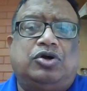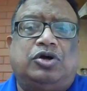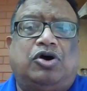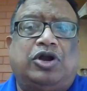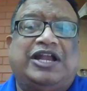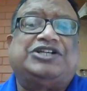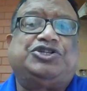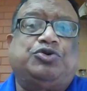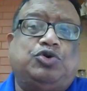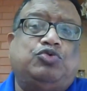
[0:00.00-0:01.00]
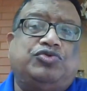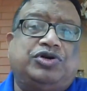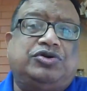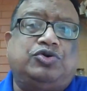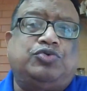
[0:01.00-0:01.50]
or lets you
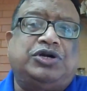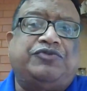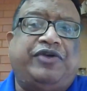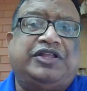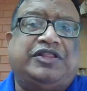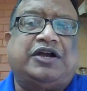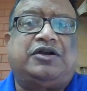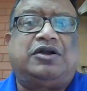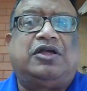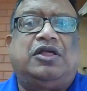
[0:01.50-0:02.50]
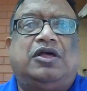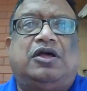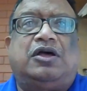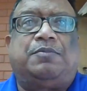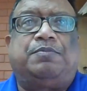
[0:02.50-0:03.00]
do in the way that
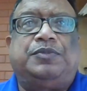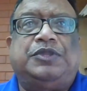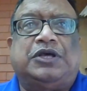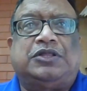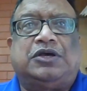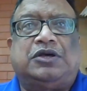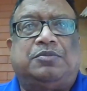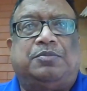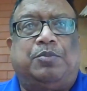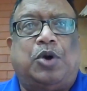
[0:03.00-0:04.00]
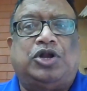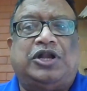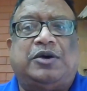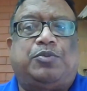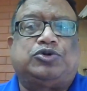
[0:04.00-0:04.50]
the
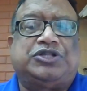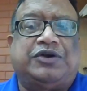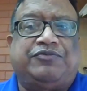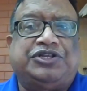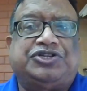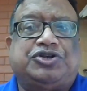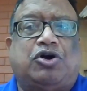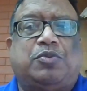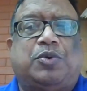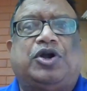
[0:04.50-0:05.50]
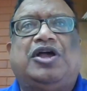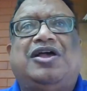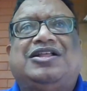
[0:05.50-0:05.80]
modular approach that we just talked about.